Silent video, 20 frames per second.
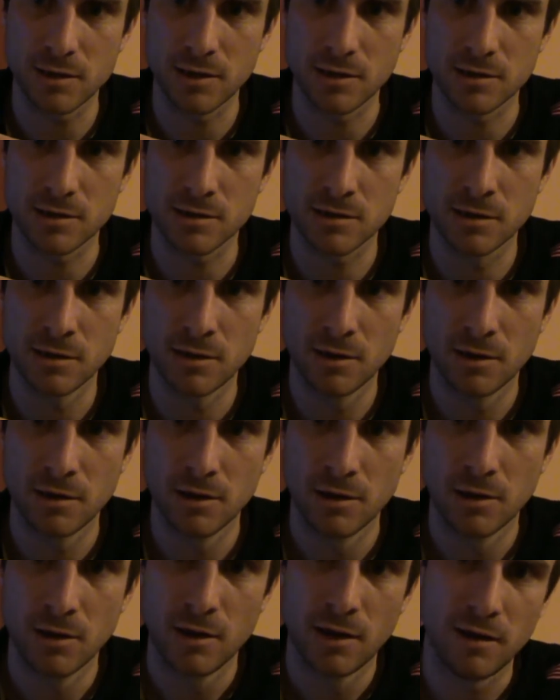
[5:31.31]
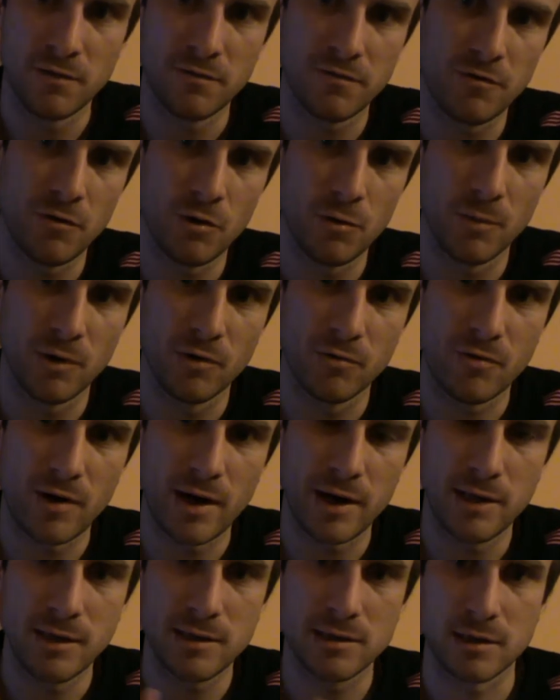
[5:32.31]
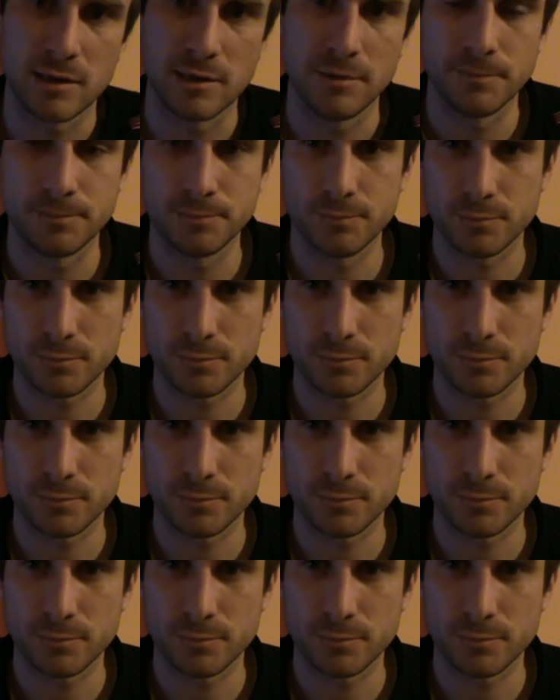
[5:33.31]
is. In formal writing,